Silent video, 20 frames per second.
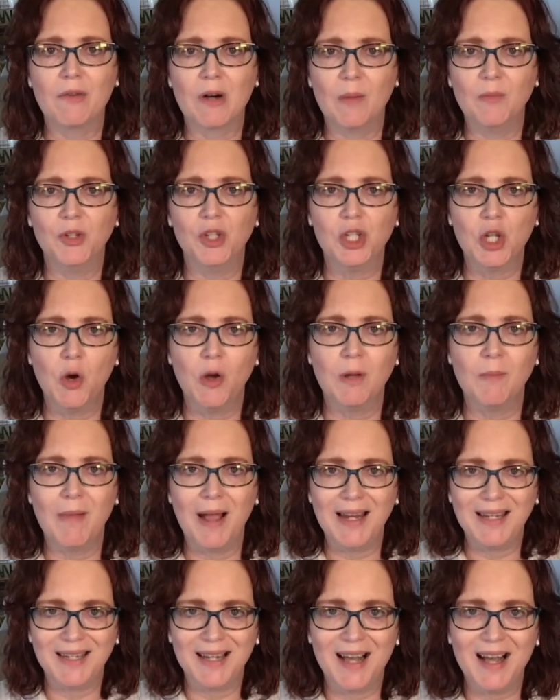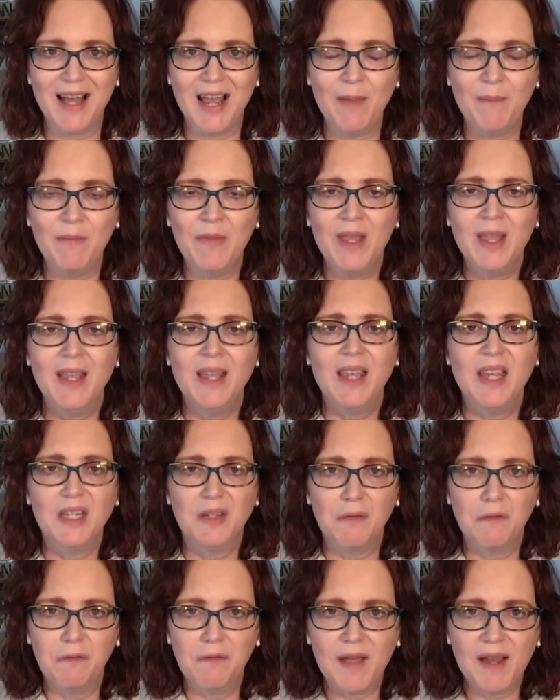I'm sowing my time is
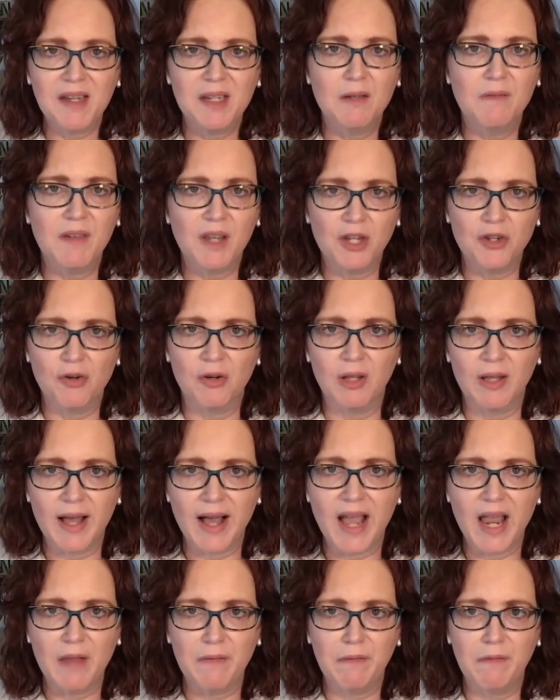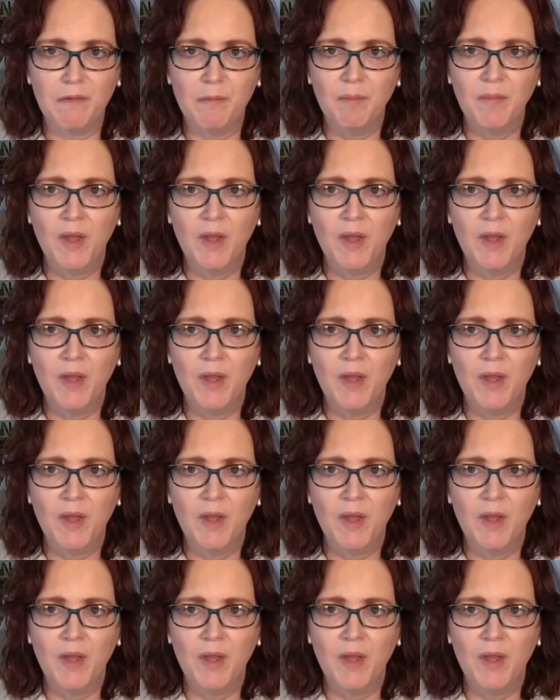effective in your life.